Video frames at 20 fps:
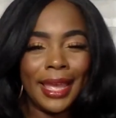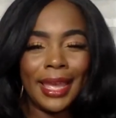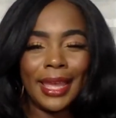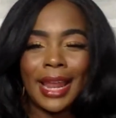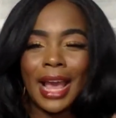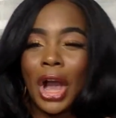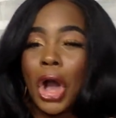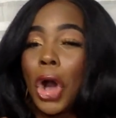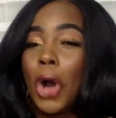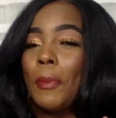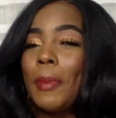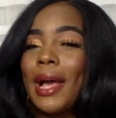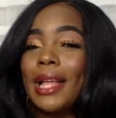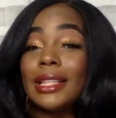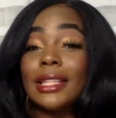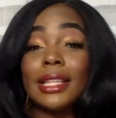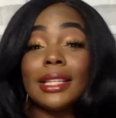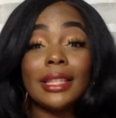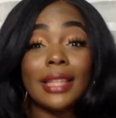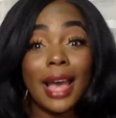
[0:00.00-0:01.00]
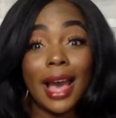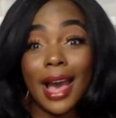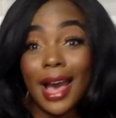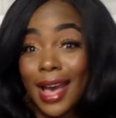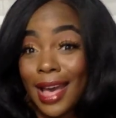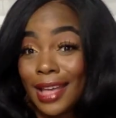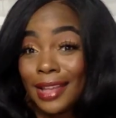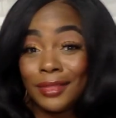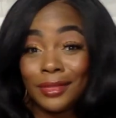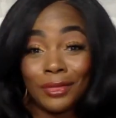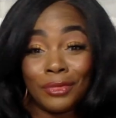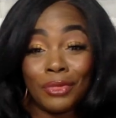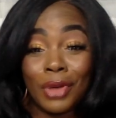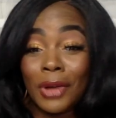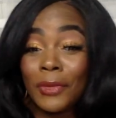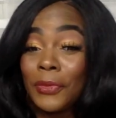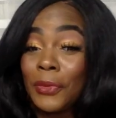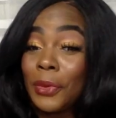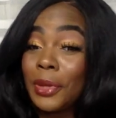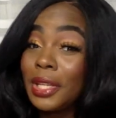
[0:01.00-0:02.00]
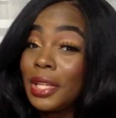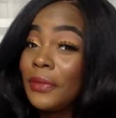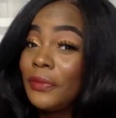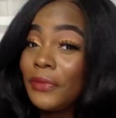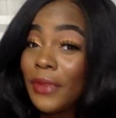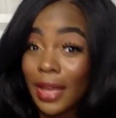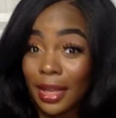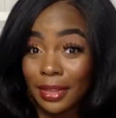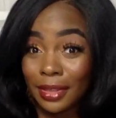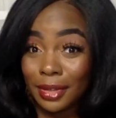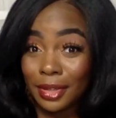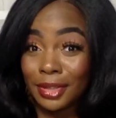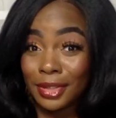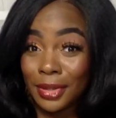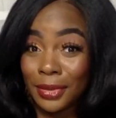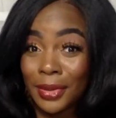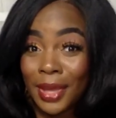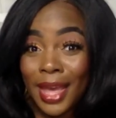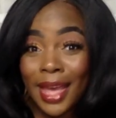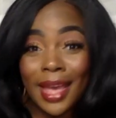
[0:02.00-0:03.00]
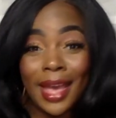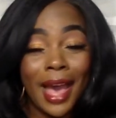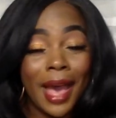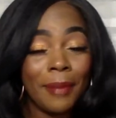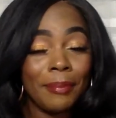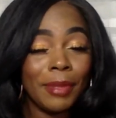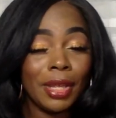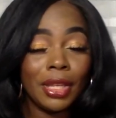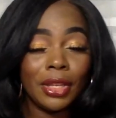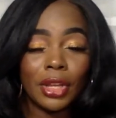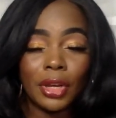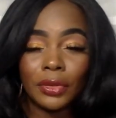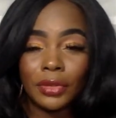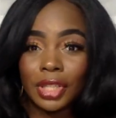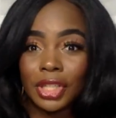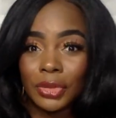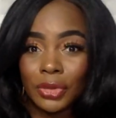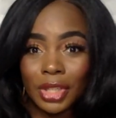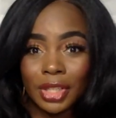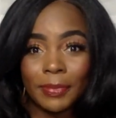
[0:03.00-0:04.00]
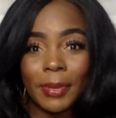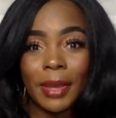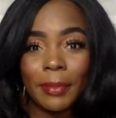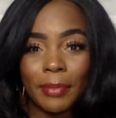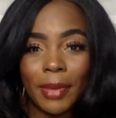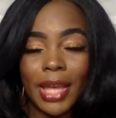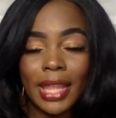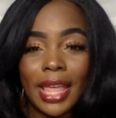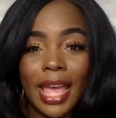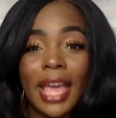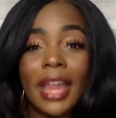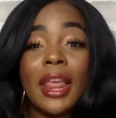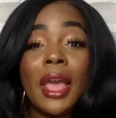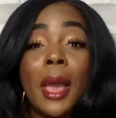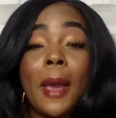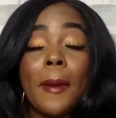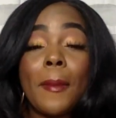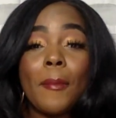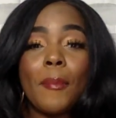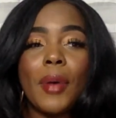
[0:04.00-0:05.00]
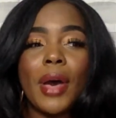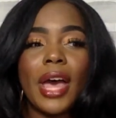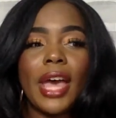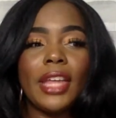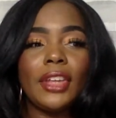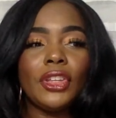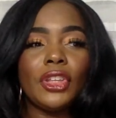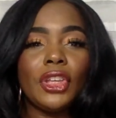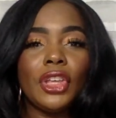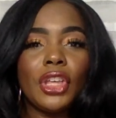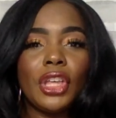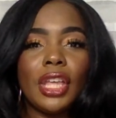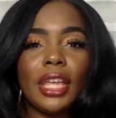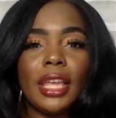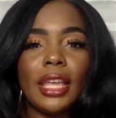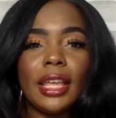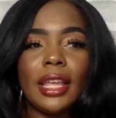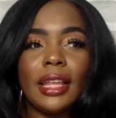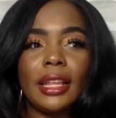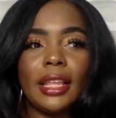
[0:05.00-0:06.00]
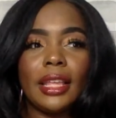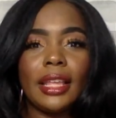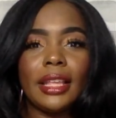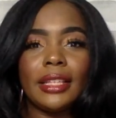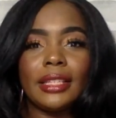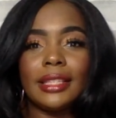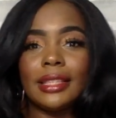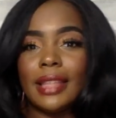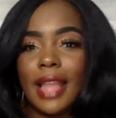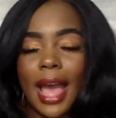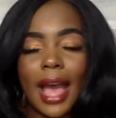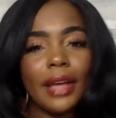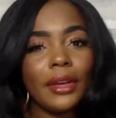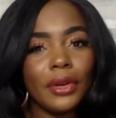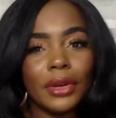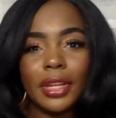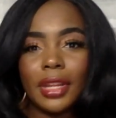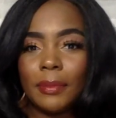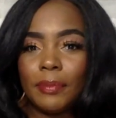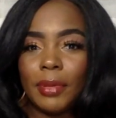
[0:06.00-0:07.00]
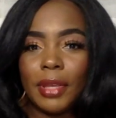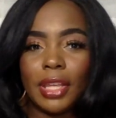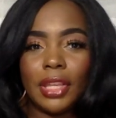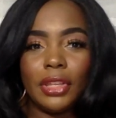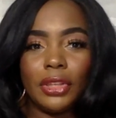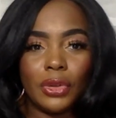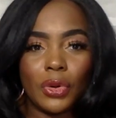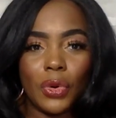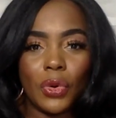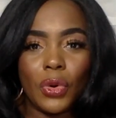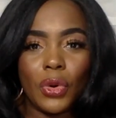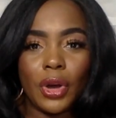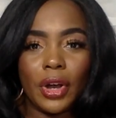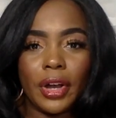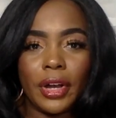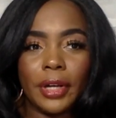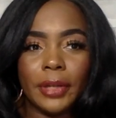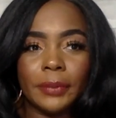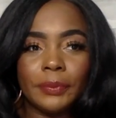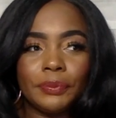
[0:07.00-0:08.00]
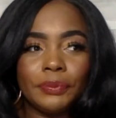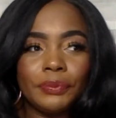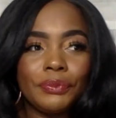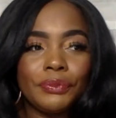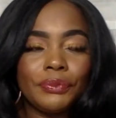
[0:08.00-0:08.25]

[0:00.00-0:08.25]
And I hope I did not ruffle any feathers, okay? I mean, no disrespect by that. But it is not going to be your,